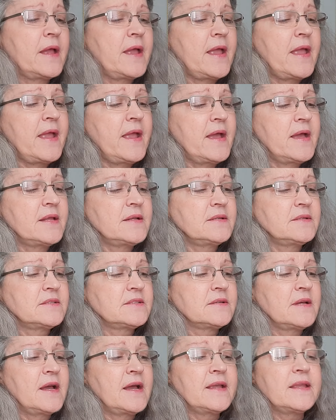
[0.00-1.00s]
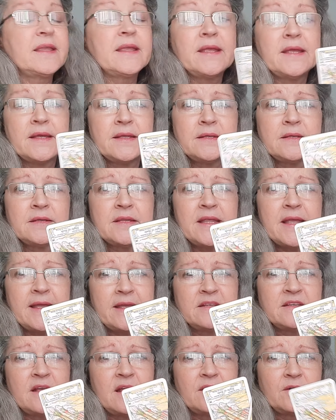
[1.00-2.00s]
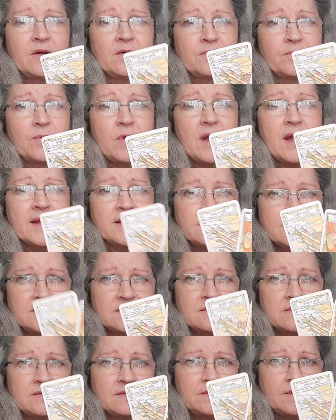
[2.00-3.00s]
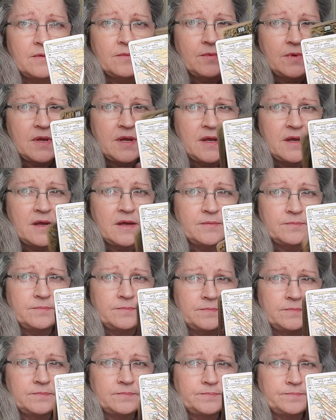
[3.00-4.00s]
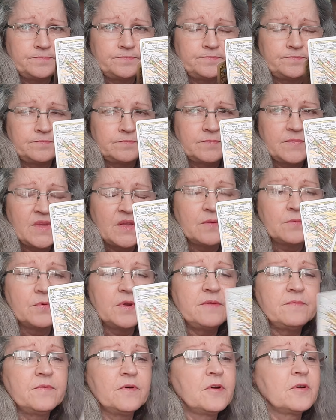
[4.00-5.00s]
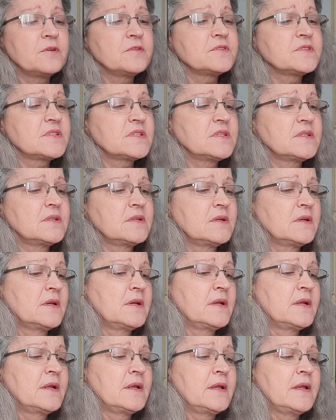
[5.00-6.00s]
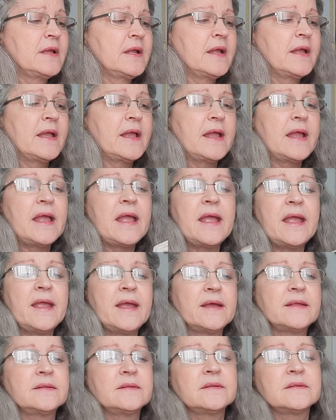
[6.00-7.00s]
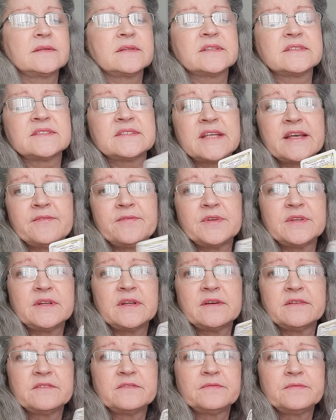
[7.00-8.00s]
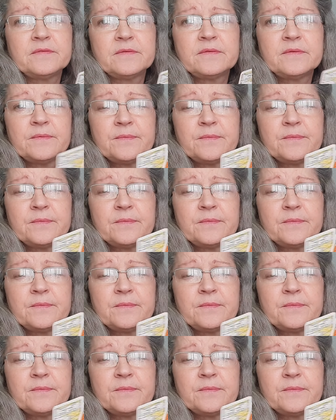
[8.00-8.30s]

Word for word: And again, the eight of rods um, reversed. And the seven of